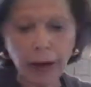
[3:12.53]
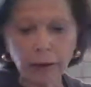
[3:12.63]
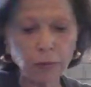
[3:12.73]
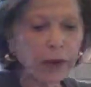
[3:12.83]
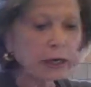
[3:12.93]

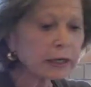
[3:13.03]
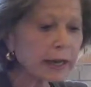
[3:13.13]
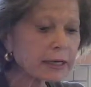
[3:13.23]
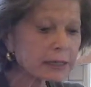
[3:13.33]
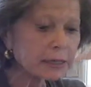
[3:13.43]
and when it
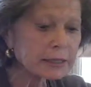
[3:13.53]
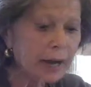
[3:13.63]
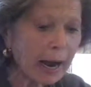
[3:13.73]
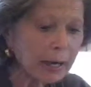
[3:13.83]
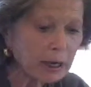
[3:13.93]
gets a
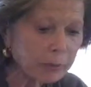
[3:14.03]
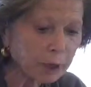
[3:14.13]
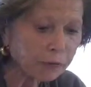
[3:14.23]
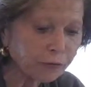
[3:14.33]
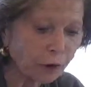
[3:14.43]
tiny
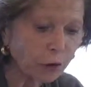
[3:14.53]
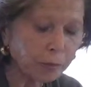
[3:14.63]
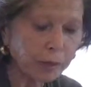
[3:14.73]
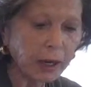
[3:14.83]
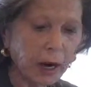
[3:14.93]
bit
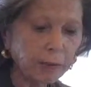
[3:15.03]
foamy,